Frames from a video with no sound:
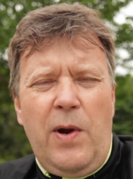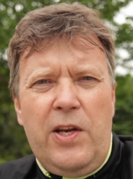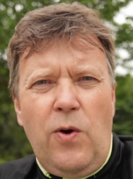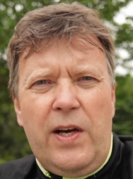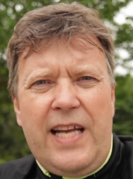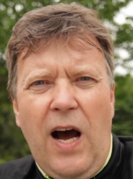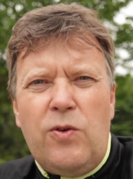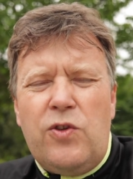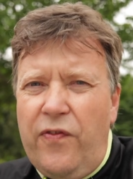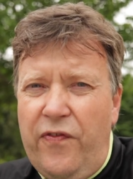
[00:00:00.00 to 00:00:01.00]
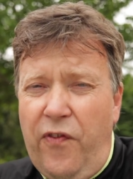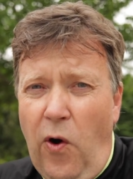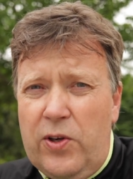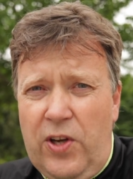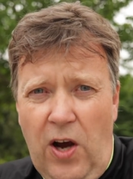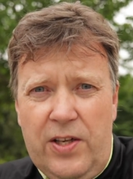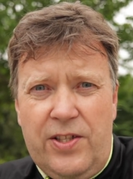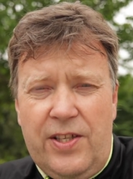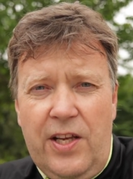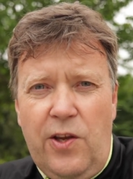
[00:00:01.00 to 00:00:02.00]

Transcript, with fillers: when you are down to four dots